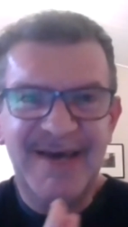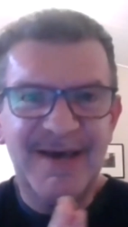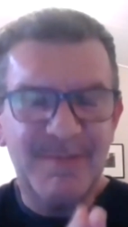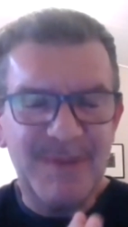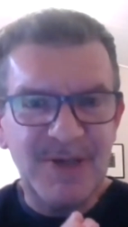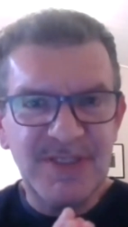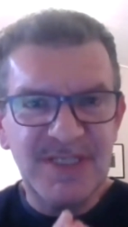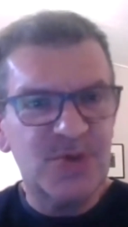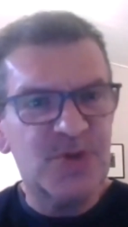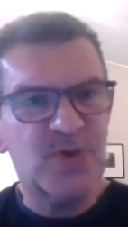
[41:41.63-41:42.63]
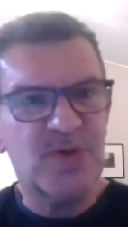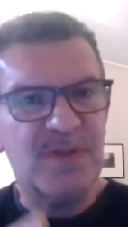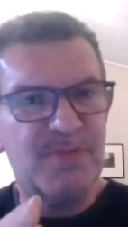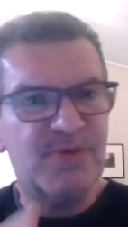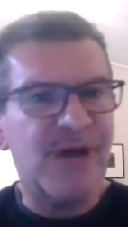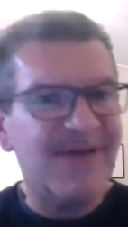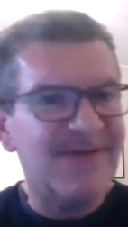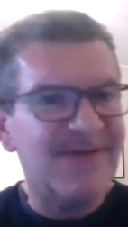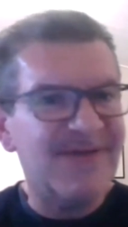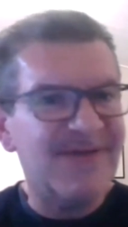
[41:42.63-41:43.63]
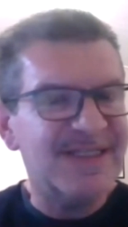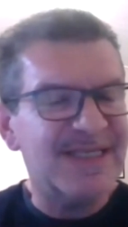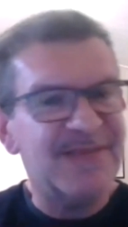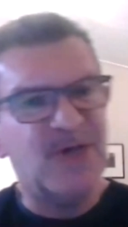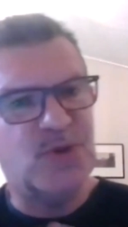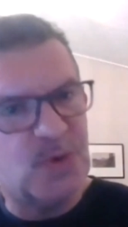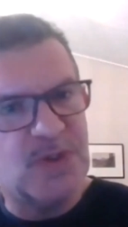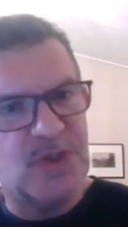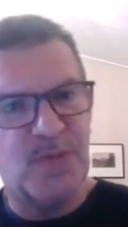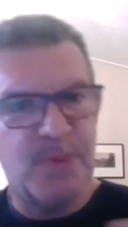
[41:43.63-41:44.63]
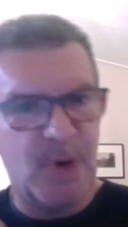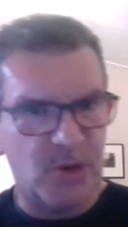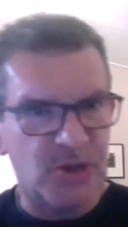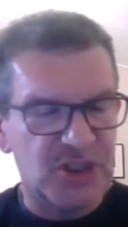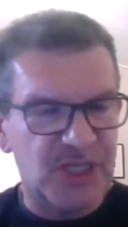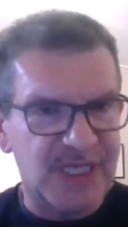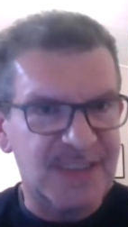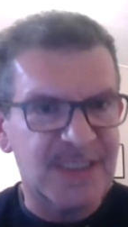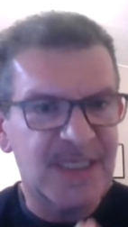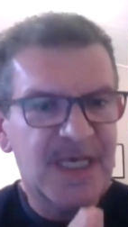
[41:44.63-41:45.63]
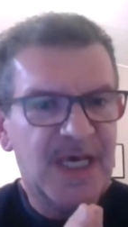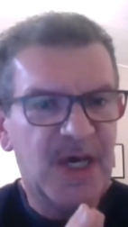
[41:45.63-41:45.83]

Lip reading: Because there's also the private and the consortium blockchains,